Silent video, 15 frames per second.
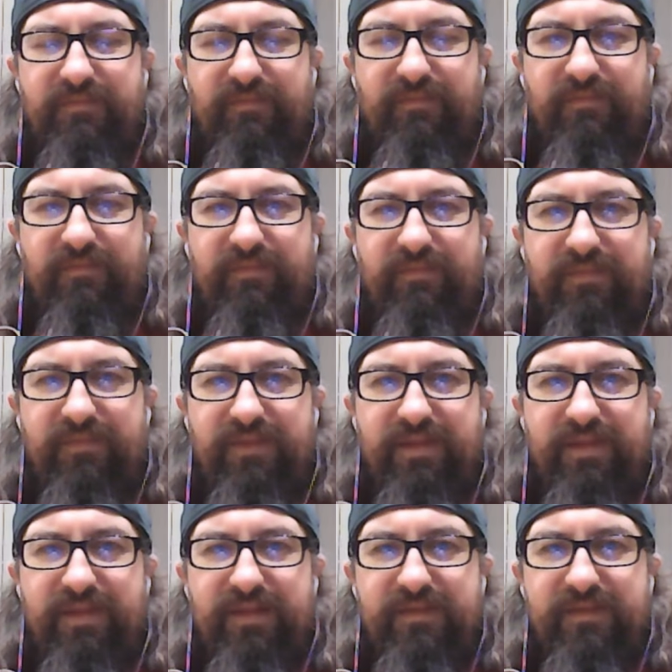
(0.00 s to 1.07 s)

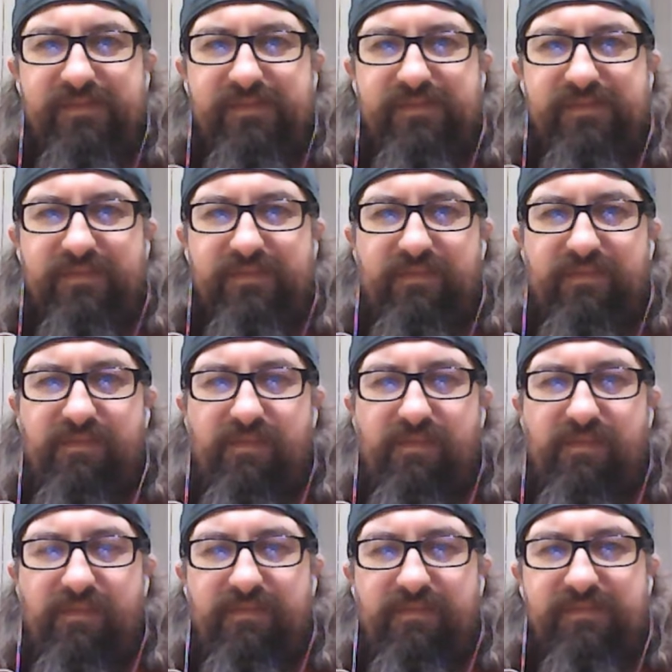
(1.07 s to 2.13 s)

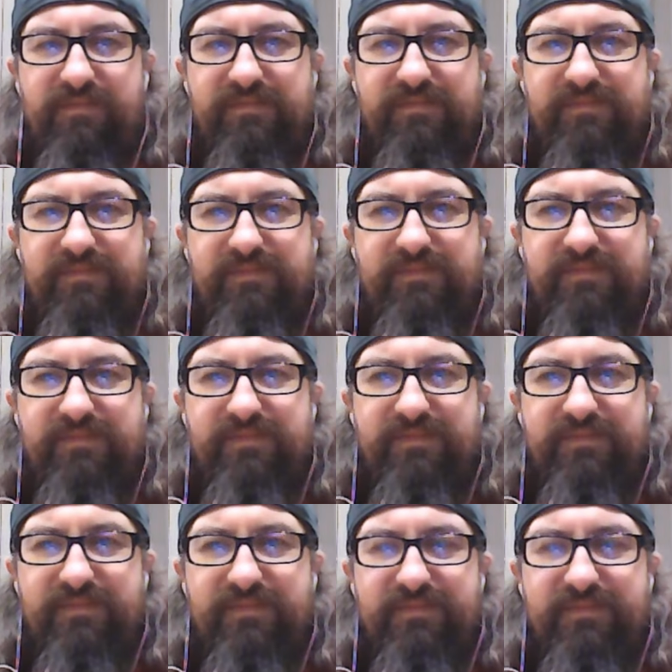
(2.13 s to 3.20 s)

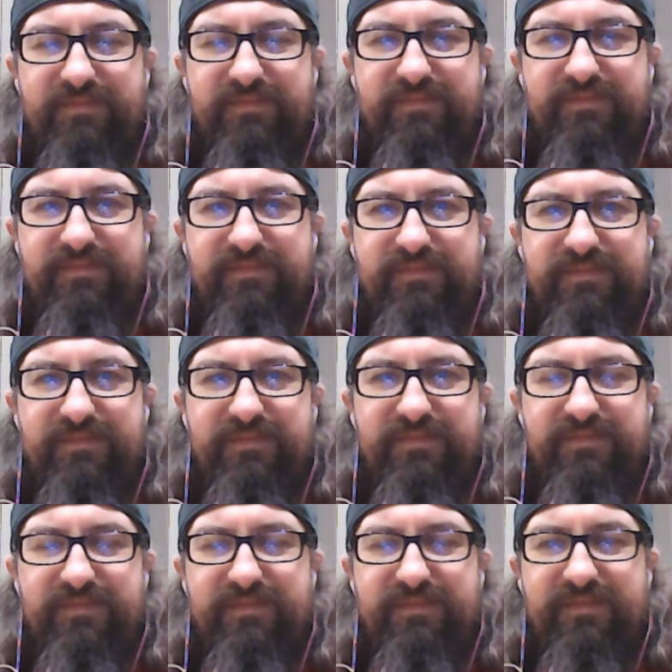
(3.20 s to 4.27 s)

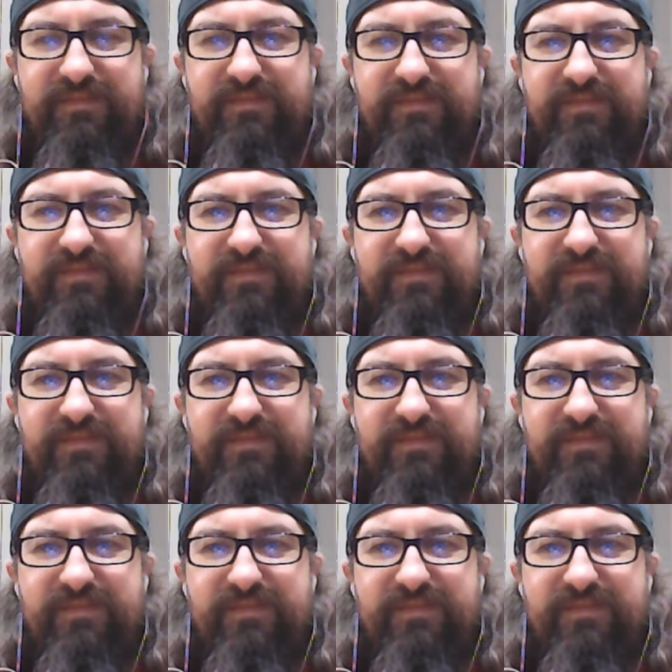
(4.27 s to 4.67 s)
(silent)